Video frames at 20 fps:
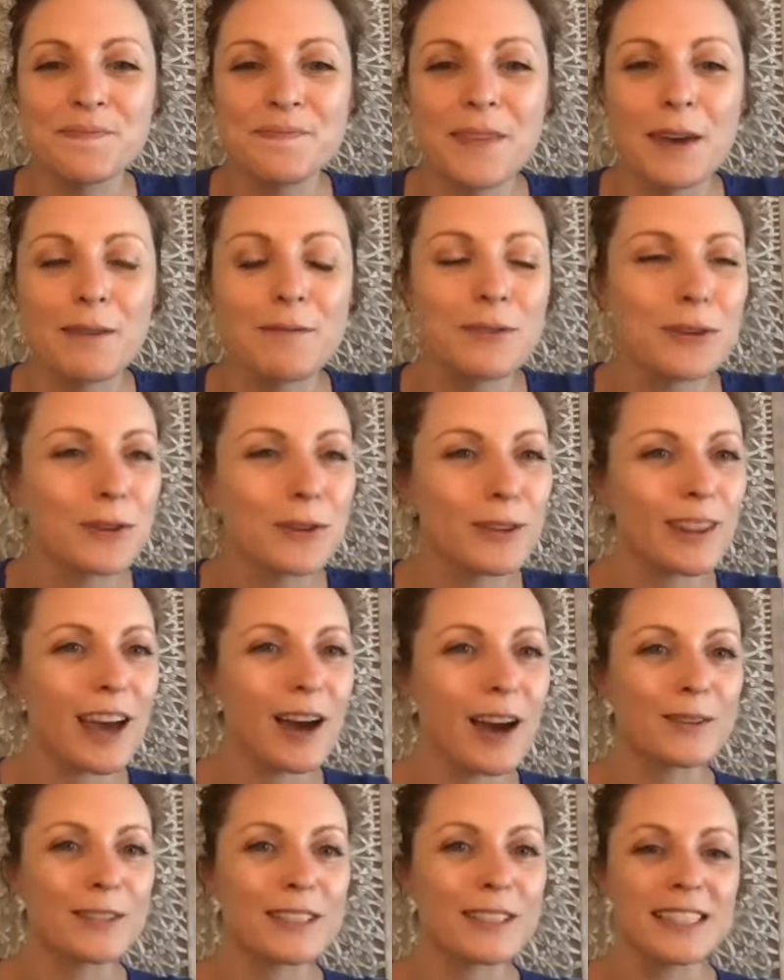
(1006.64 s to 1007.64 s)
a few
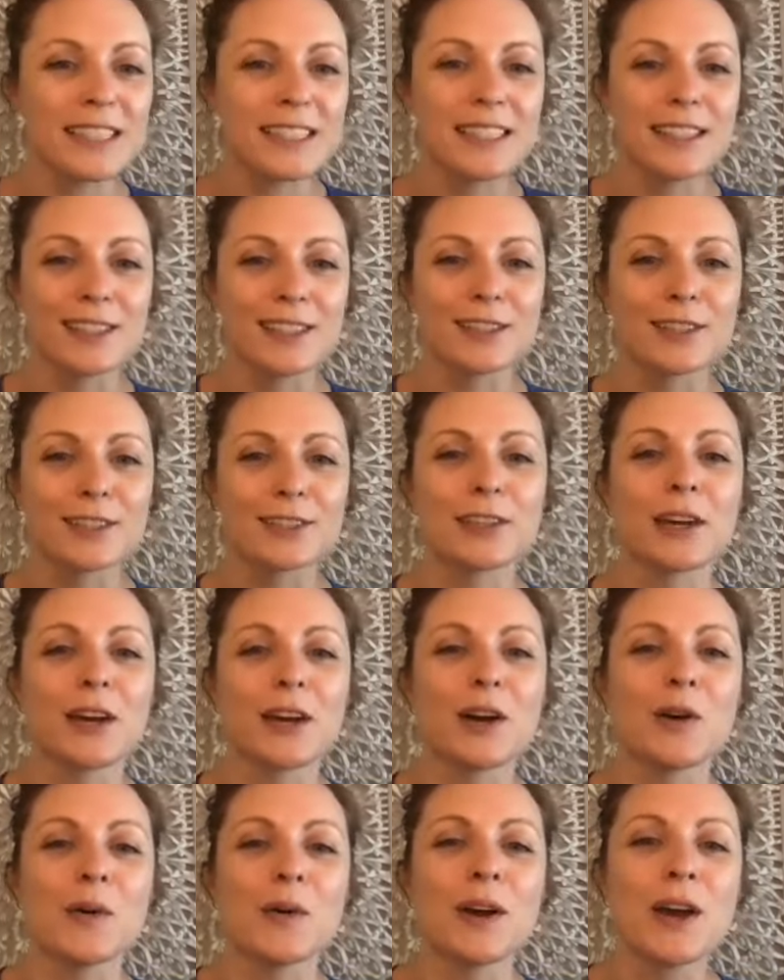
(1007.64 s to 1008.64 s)
thousand years
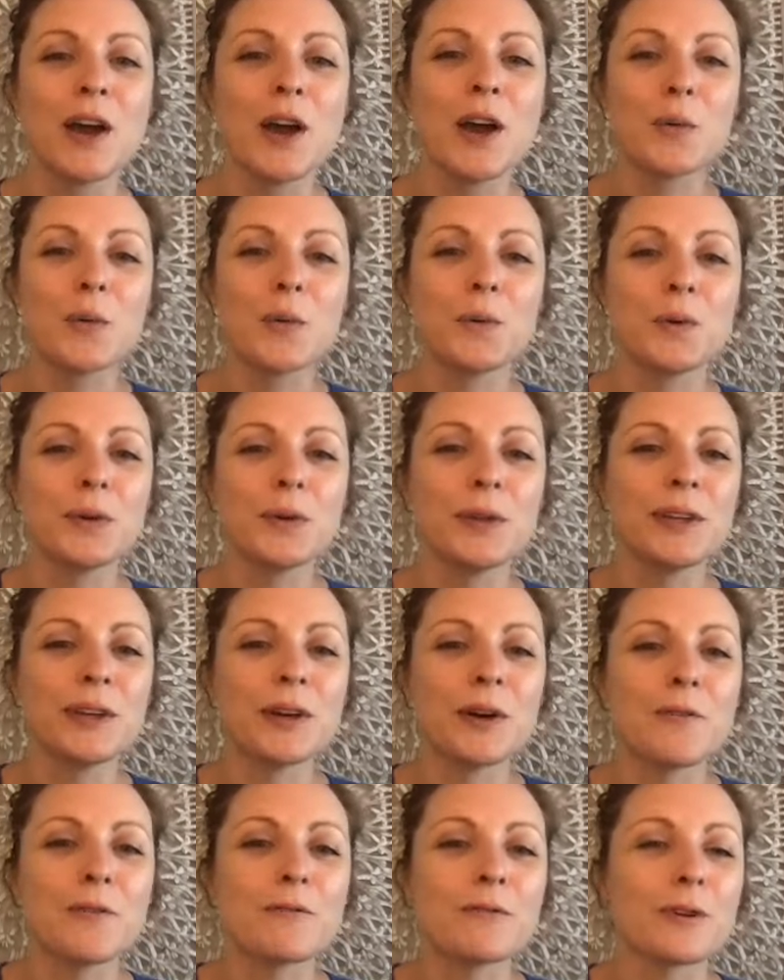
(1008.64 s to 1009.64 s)
ago, ruling
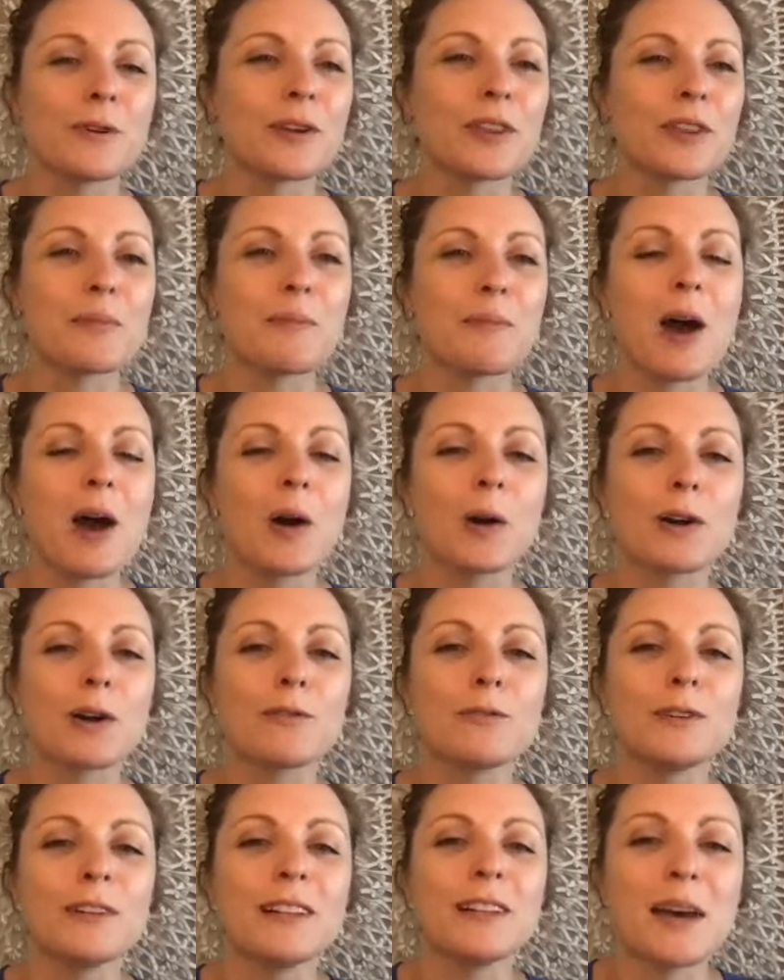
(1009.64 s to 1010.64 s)
over the
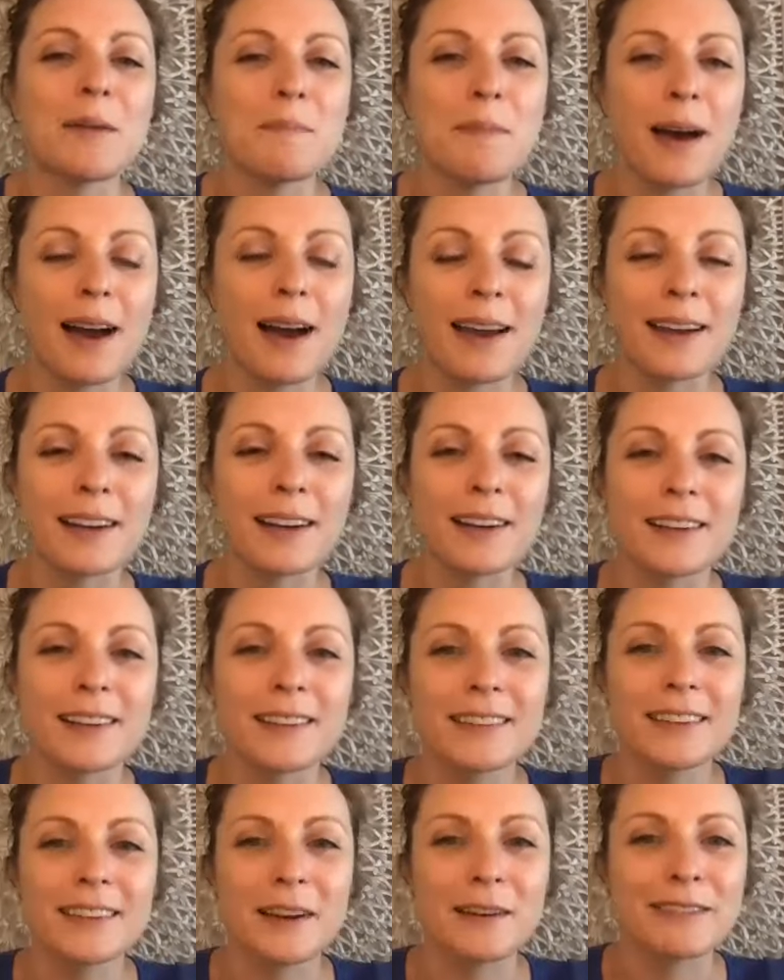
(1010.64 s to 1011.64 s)
powerful empire
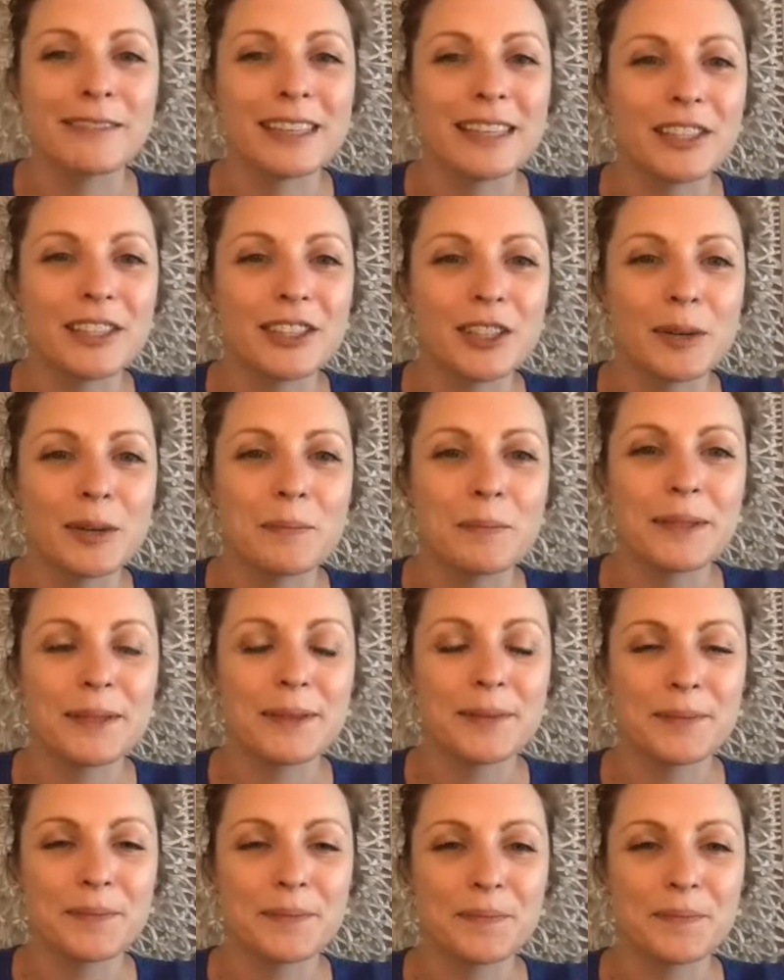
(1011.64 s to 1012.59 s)
of Egypt.